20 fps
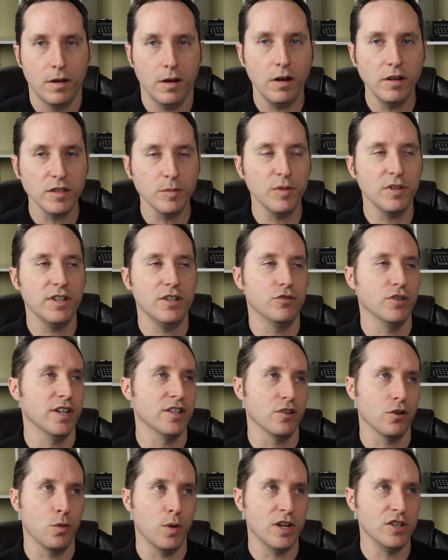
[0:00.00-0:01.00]
Ultimately,
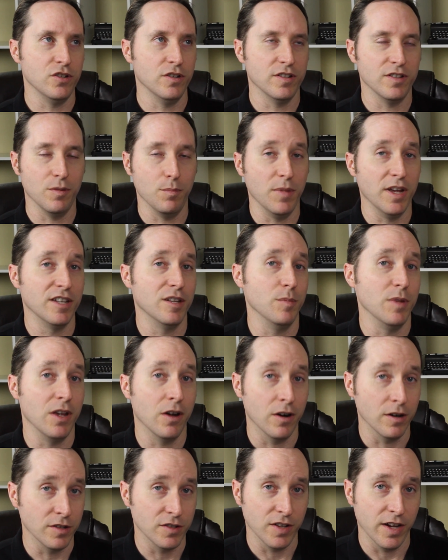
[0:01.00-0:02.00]
Drake's equation isn't meant to be
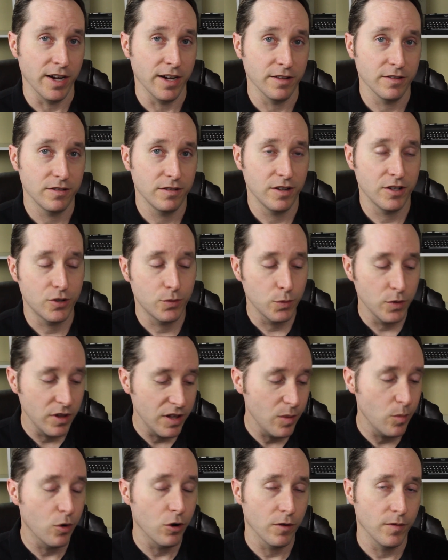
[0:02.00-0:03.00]
hard science. It's
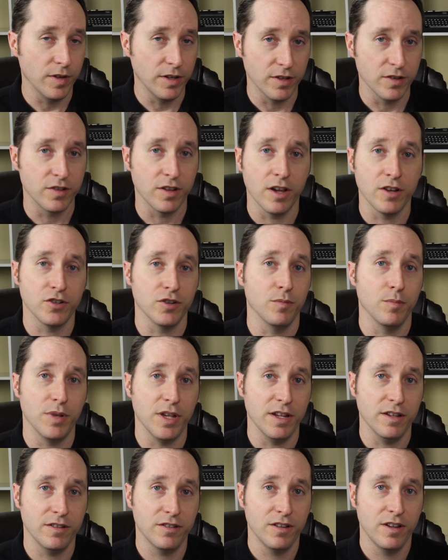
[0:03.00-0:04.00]
really more of a discussion
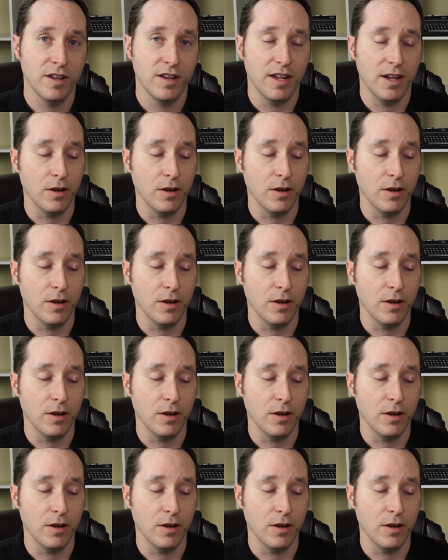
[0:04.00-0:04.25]
piece.